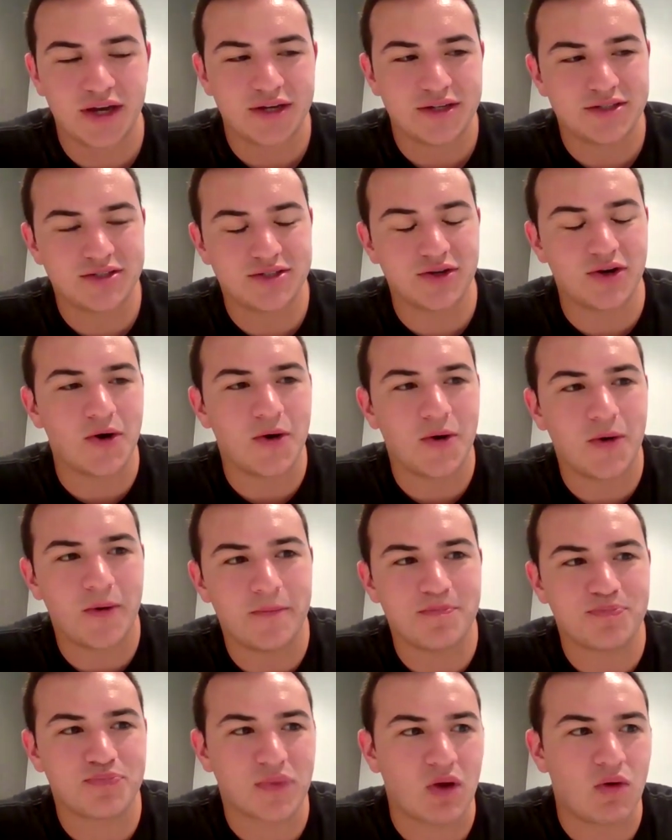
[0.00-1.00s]

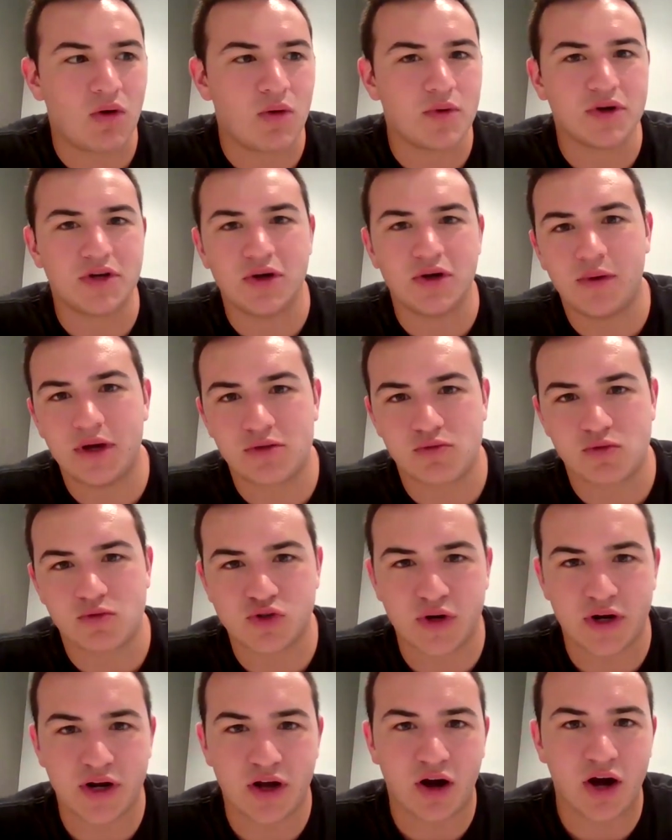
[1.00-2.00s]
So what we're doing is we're
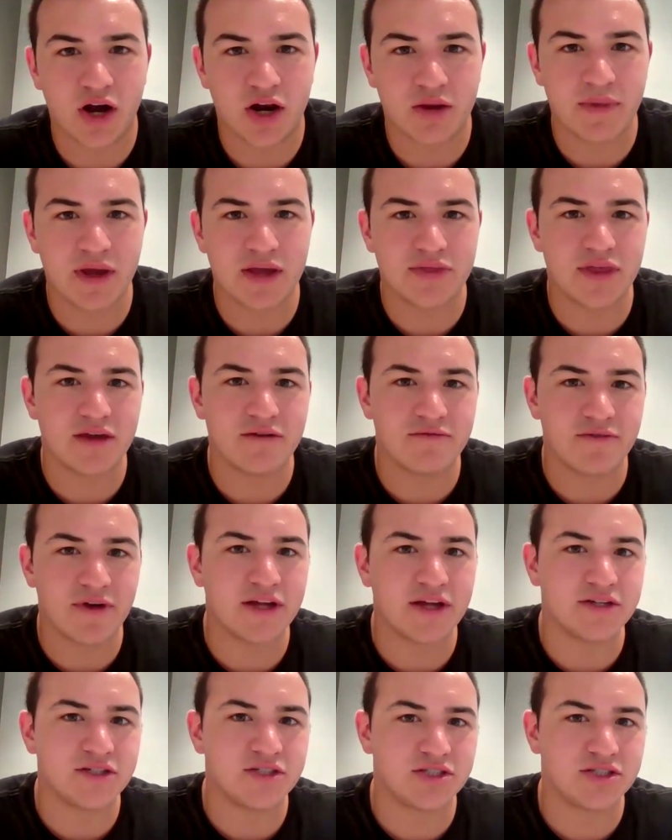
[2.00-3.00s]
trying to automate the
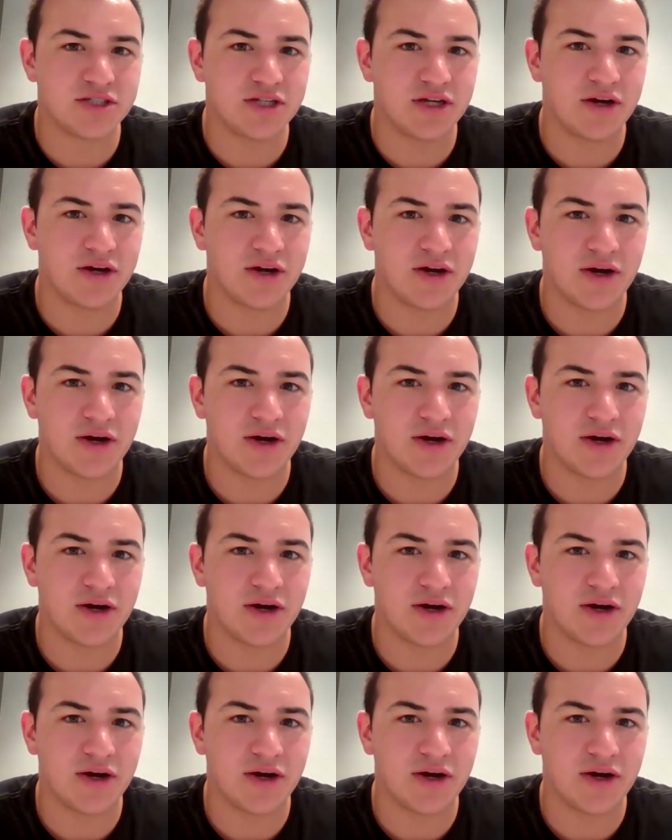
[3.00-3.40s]
events